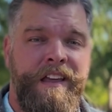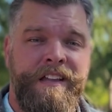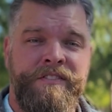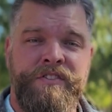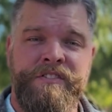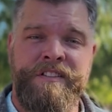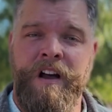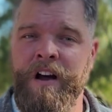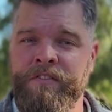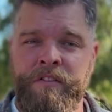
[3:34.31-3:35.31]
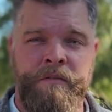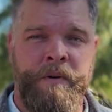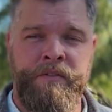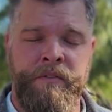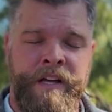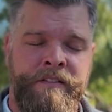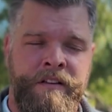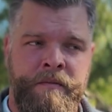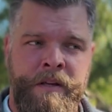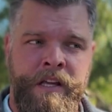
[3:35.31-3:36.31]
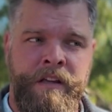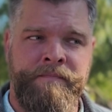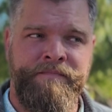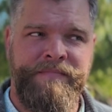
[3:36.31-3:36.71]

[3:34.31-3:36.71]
It's just a hustle and bustle that's going to be